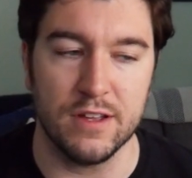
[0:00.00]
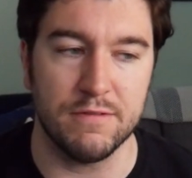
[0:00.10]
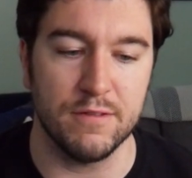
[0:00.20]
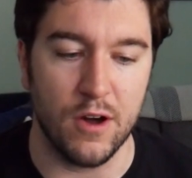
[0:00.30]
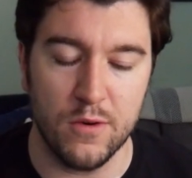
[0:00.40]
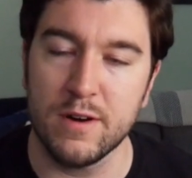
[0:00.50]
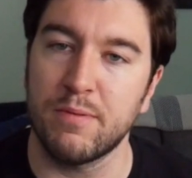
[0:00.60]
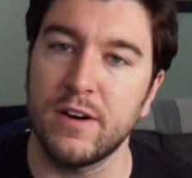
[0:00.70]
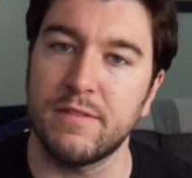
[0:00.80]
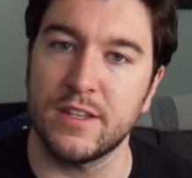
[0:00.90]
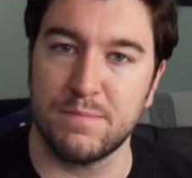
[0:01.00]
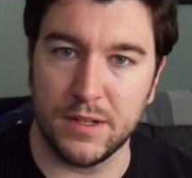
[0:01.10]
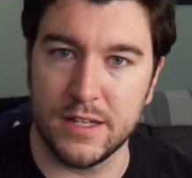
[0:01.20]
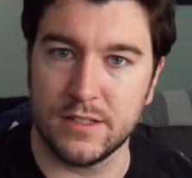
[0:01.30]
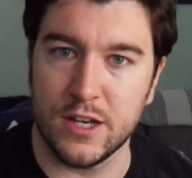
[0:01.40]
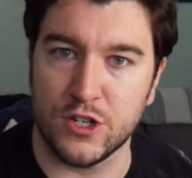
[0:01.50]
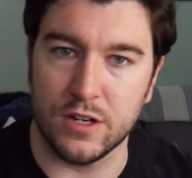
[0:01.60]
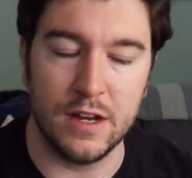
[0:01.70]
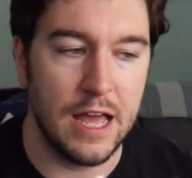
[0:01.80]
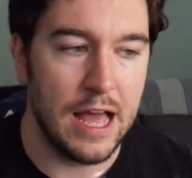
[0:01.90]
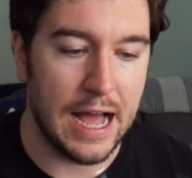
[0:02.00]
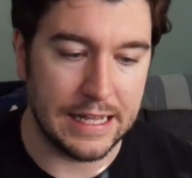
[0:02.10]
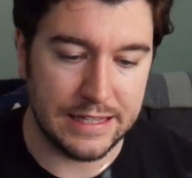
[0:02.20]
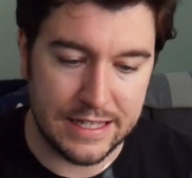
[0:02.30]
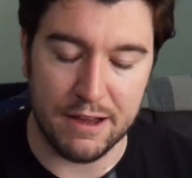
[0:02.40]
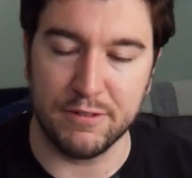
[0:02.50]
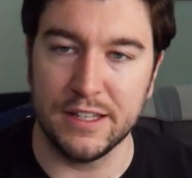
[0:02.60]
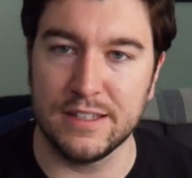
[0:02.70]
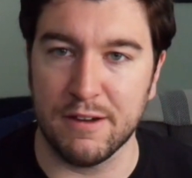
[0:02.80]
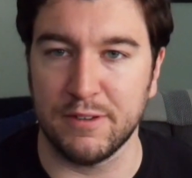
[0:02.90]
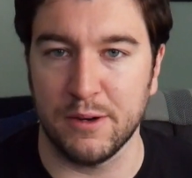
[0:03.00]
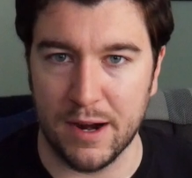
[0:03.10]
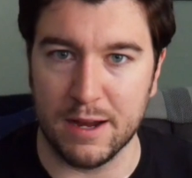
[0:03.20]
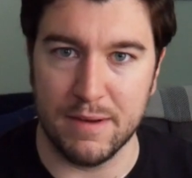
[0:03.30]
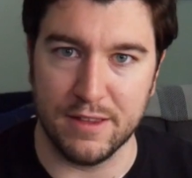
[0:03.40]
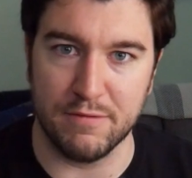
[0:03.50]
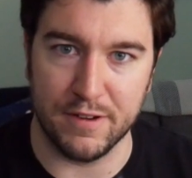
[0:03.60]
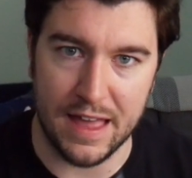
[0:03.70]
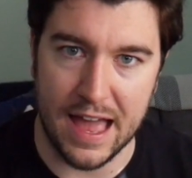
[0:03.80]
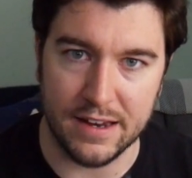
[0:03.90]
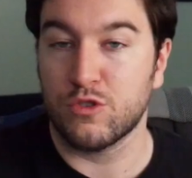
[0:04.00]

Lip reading: If you've owned a previous PlayStation, I definitely recommend it for that.